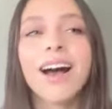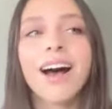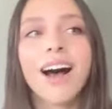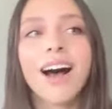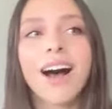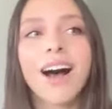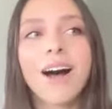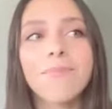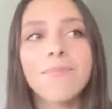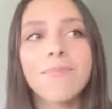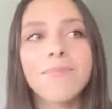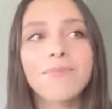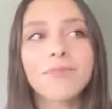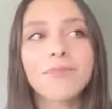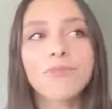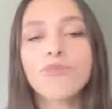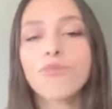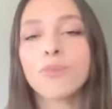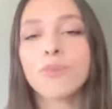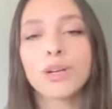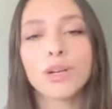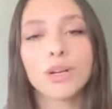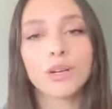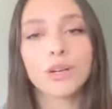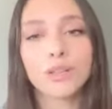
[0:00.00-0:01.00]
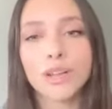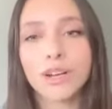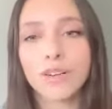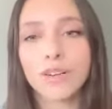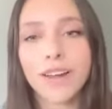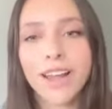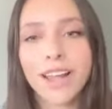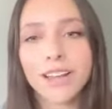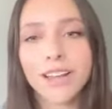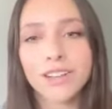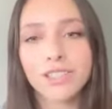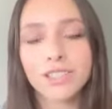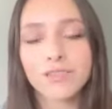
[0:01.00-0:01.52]
um, from an earlier
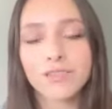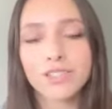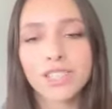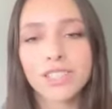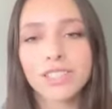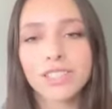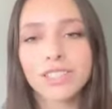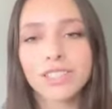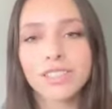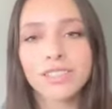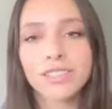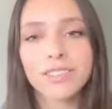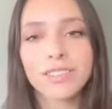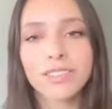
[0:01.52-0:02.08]
age of just,